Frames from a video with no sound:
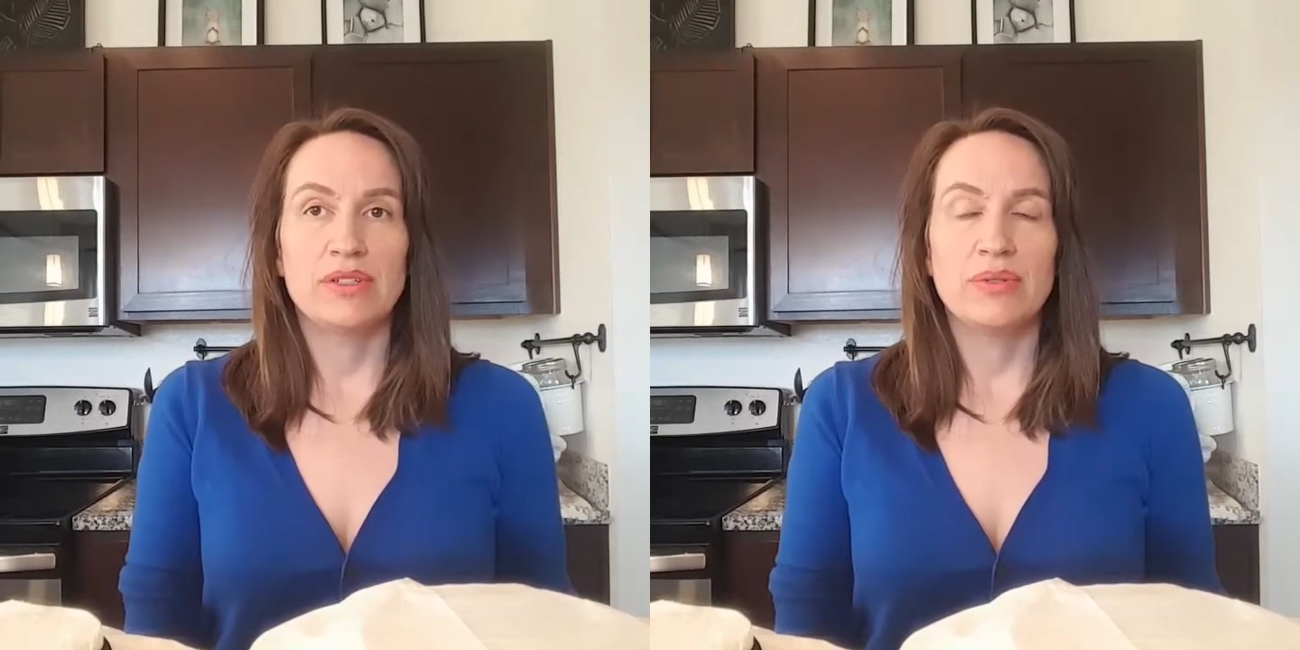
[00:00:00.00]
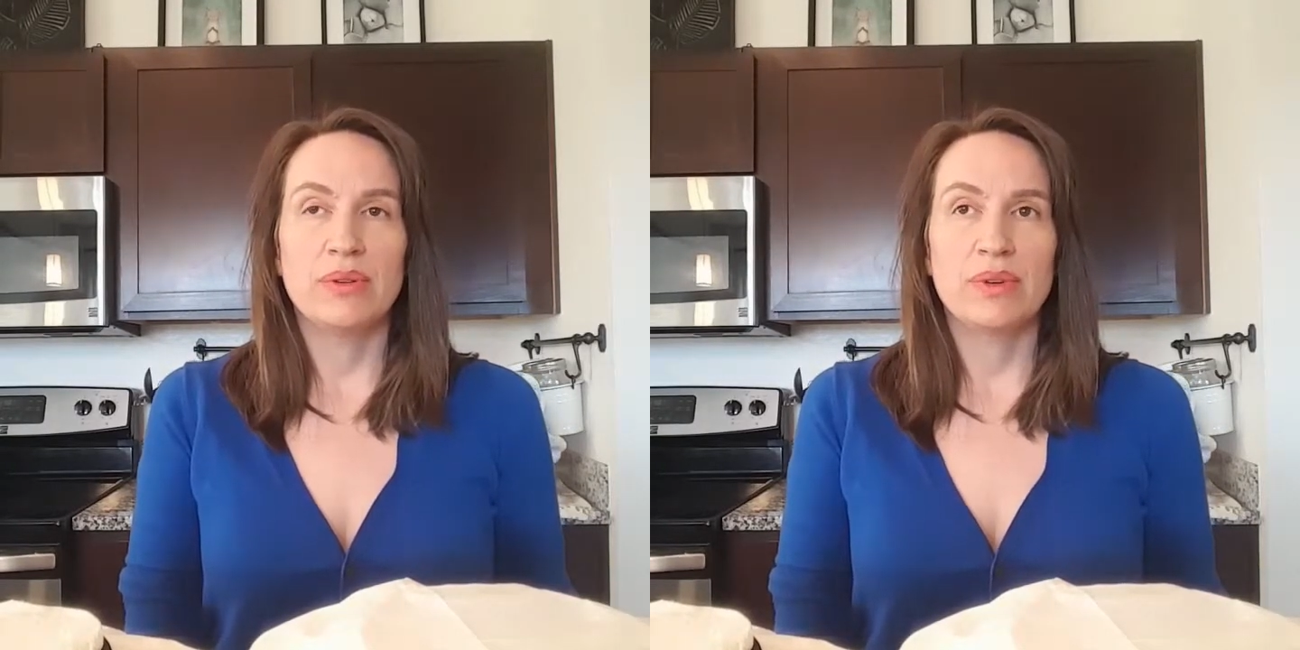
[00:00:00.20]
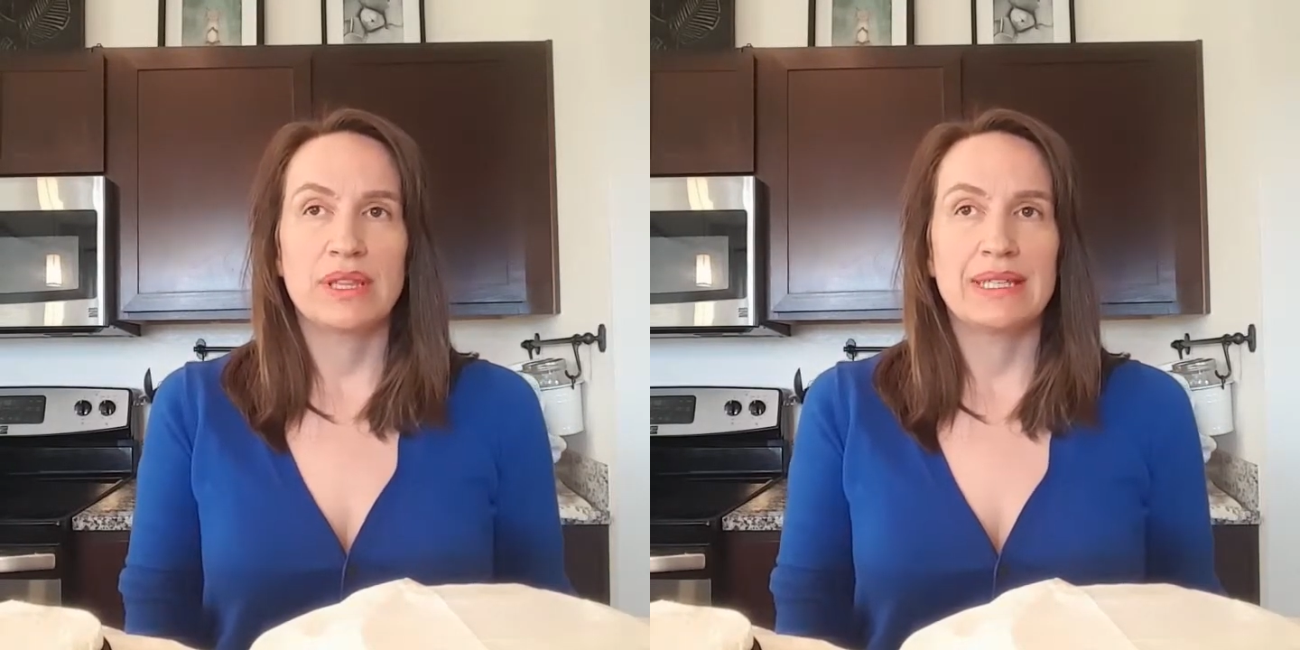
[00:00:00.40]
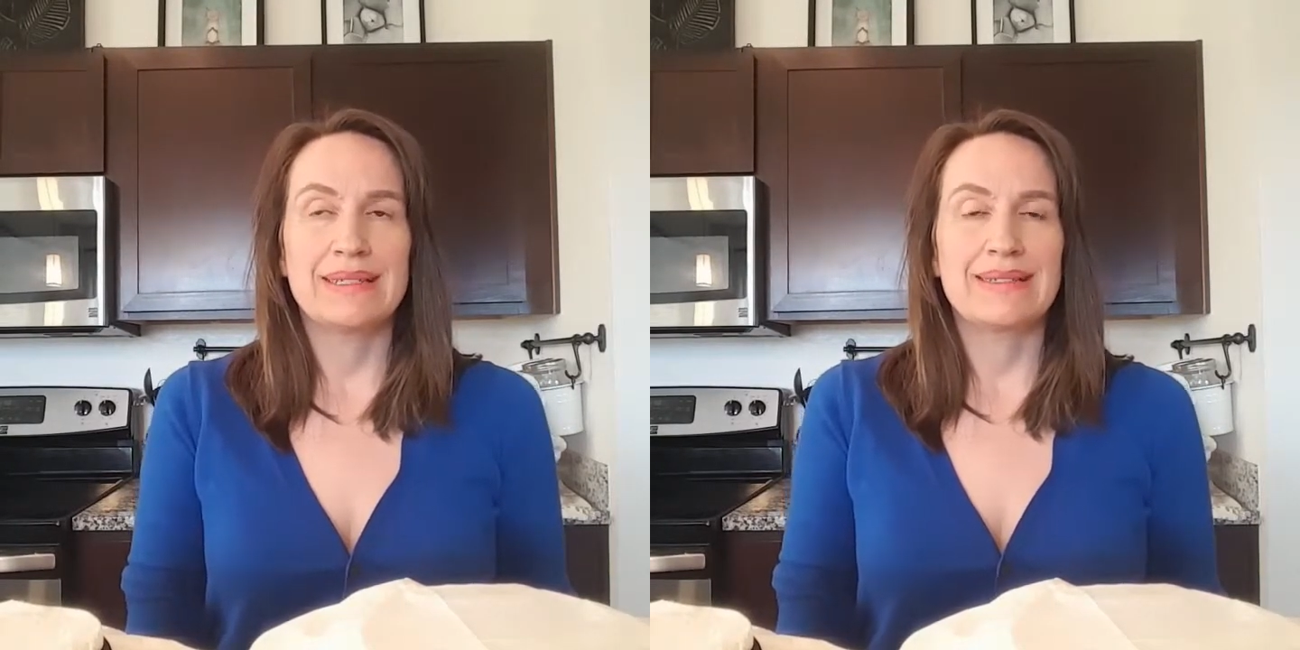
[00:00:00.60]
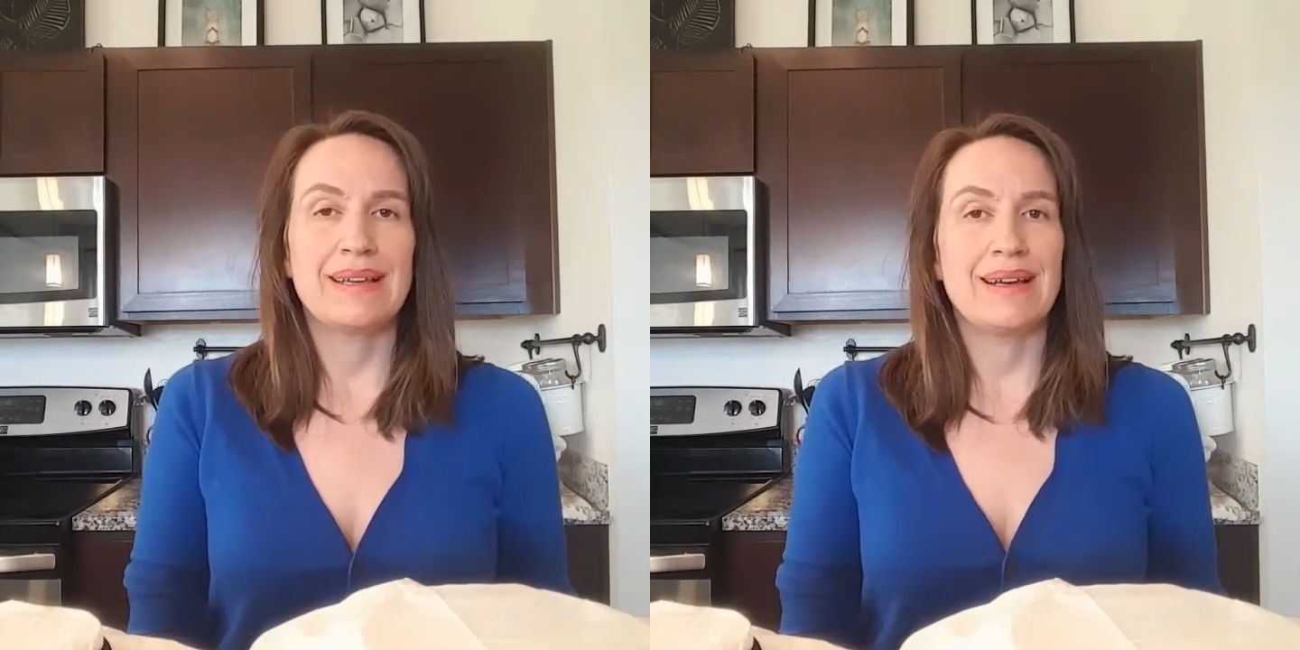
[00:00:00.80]
doing with
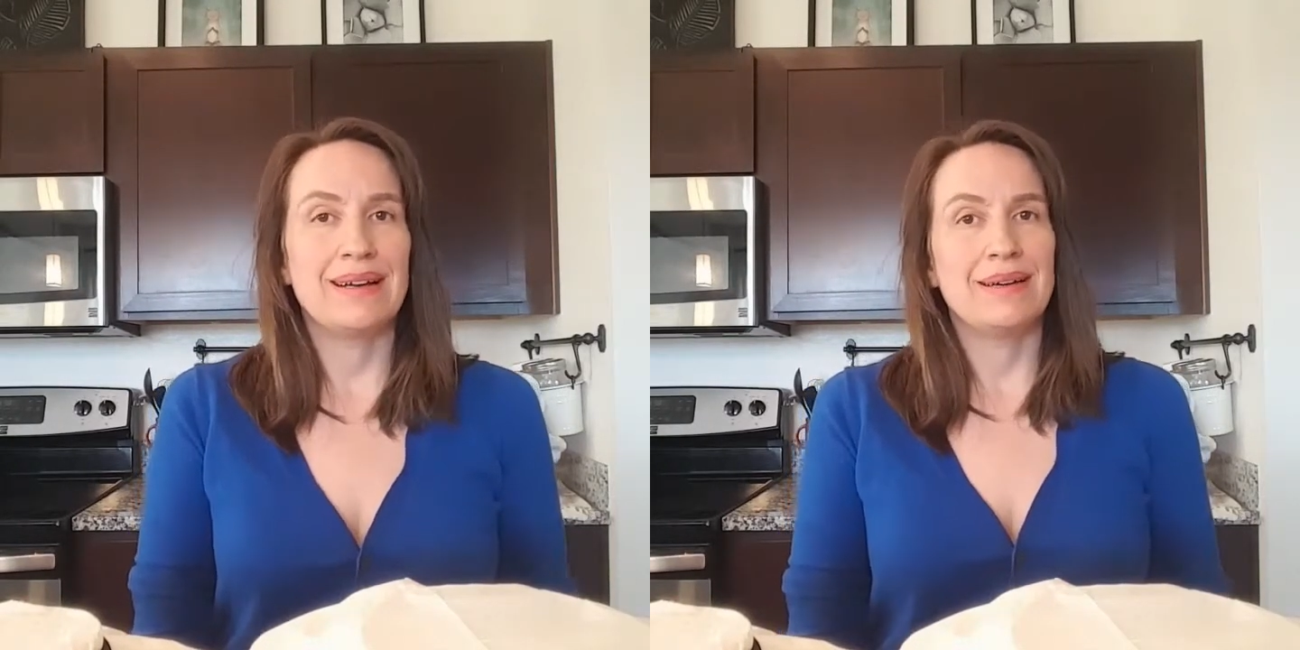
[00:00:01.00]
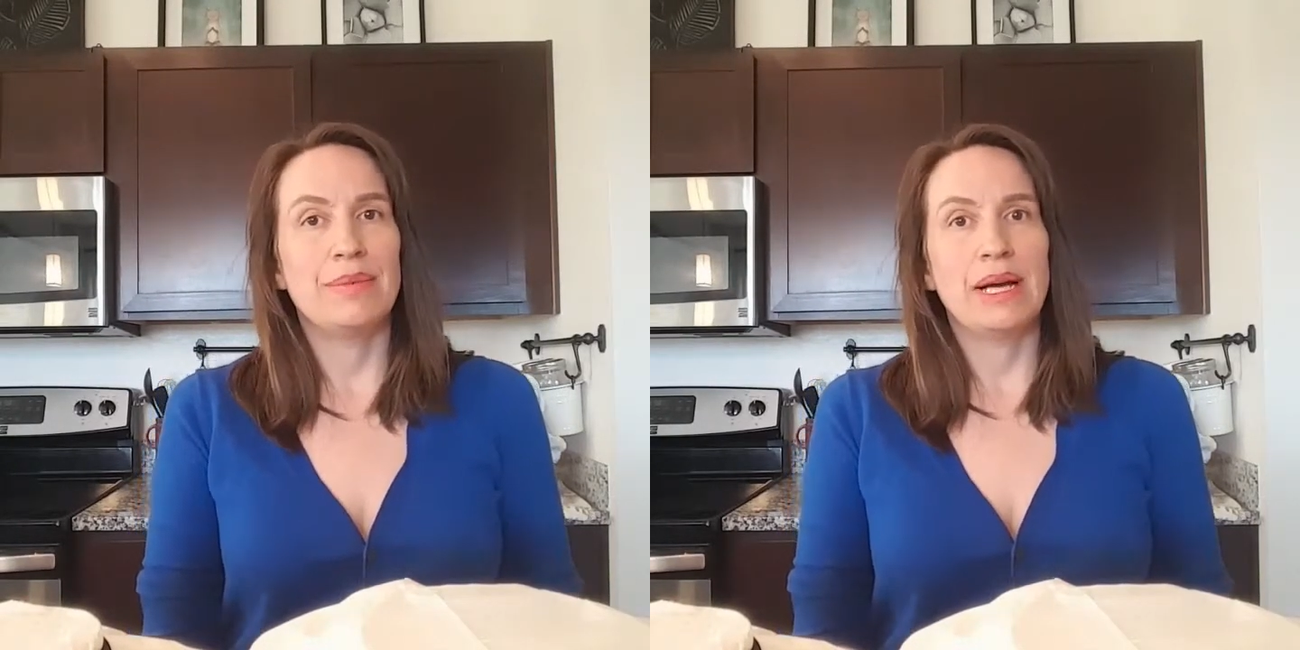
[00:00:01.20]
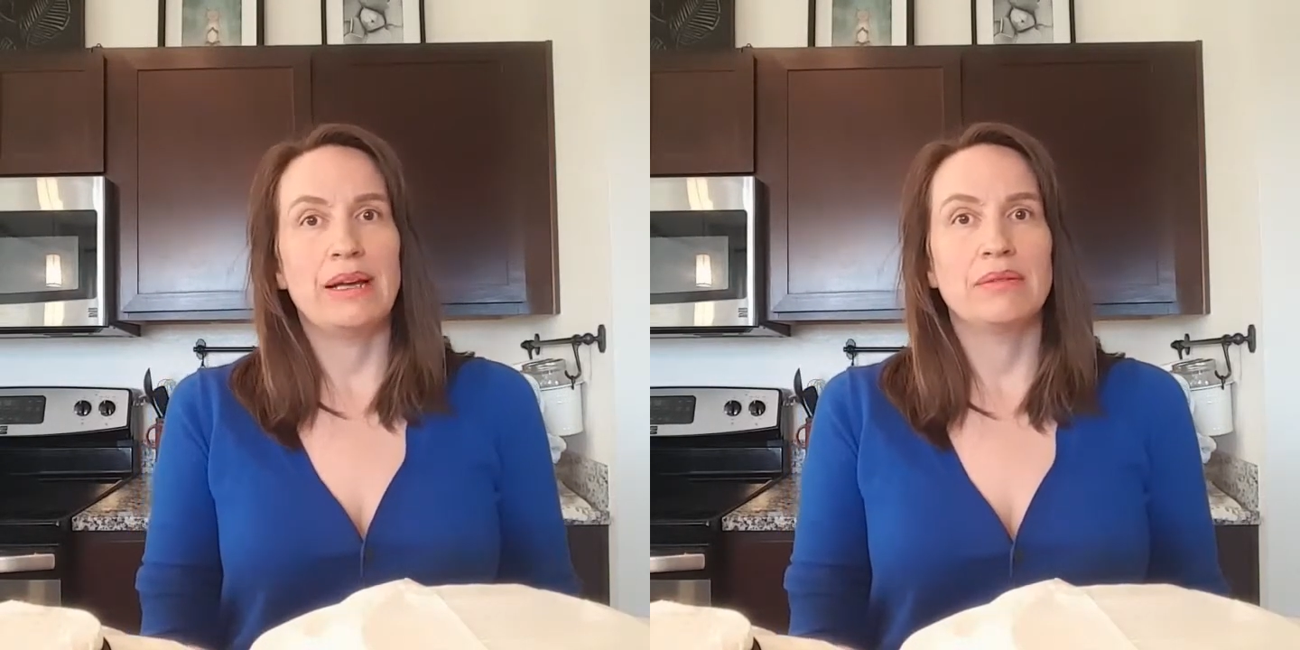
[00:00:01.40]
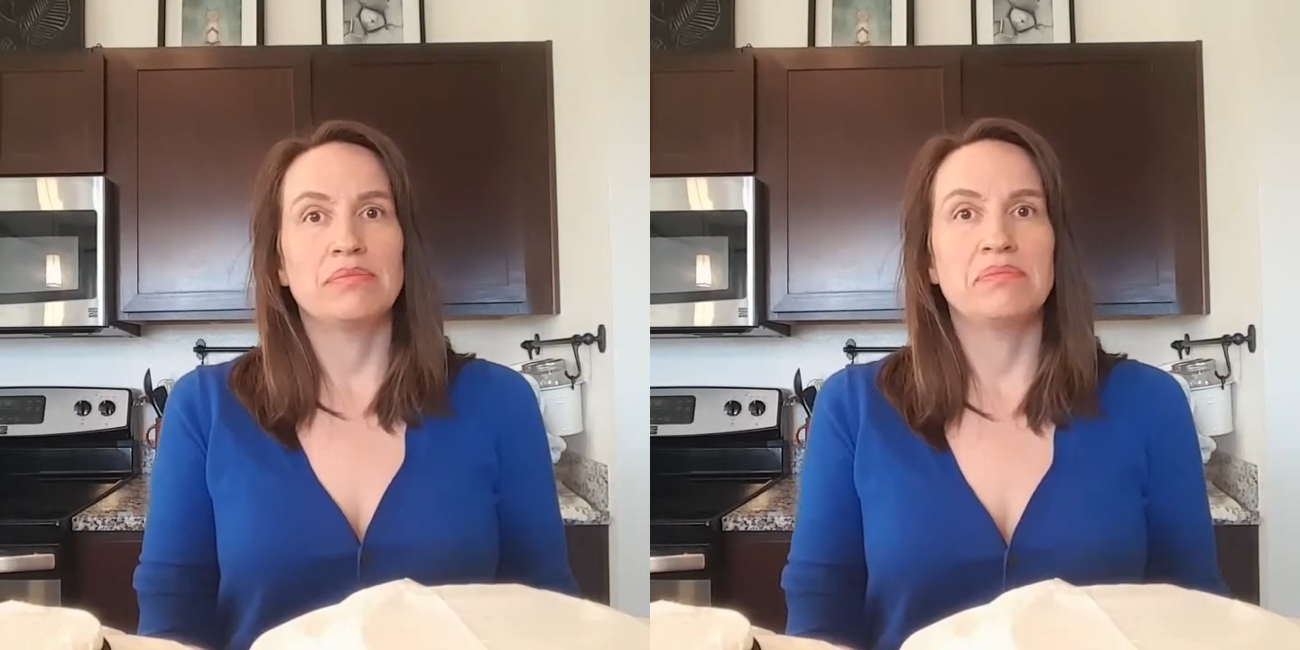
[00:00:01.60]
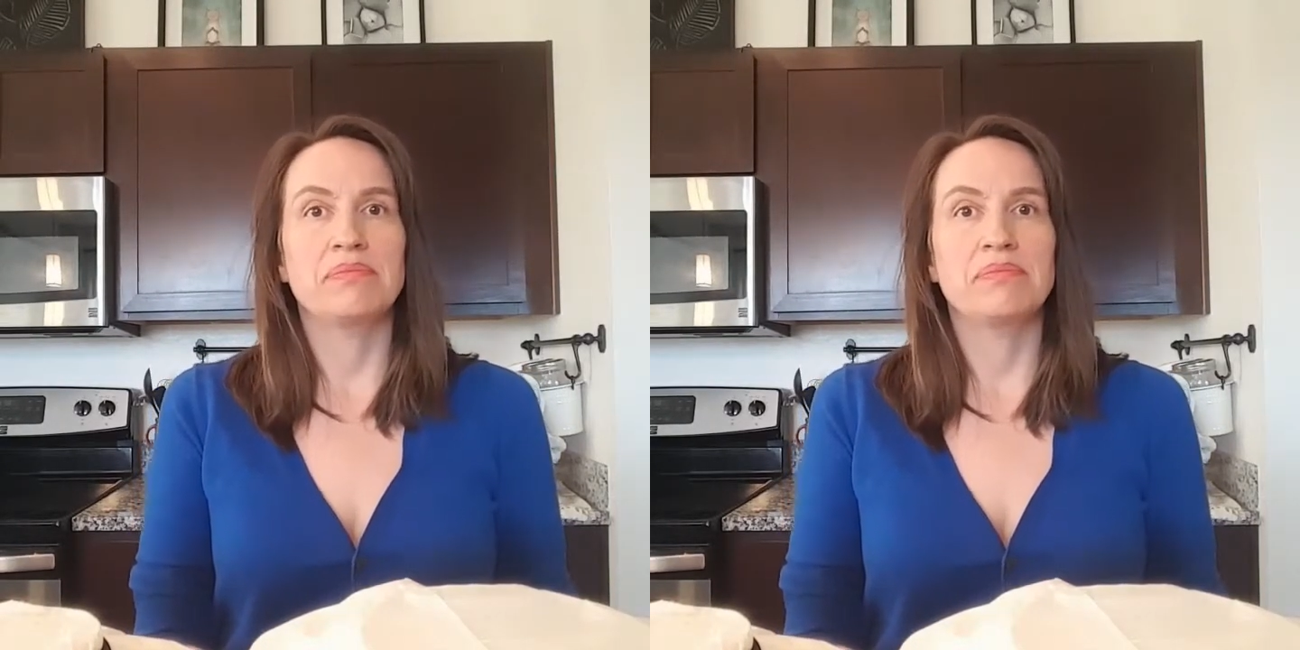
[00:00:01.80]
this, my